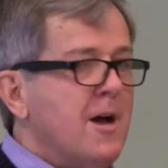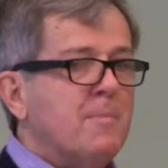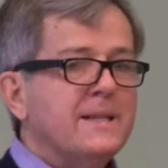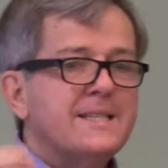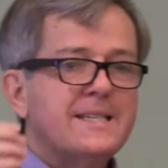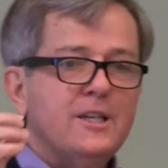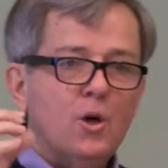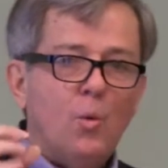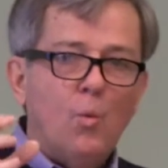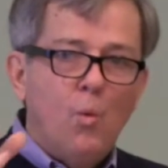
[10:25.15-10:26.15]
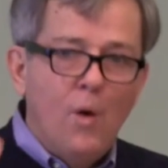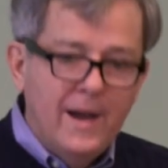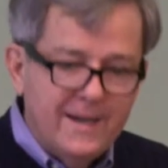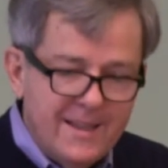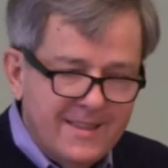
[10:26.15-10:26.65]
but still
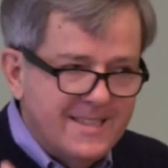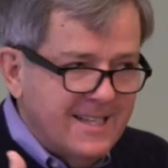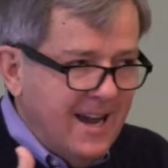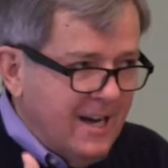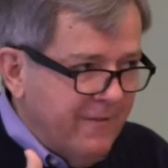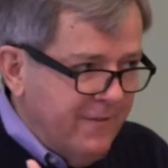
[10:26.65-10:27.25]
what this kind of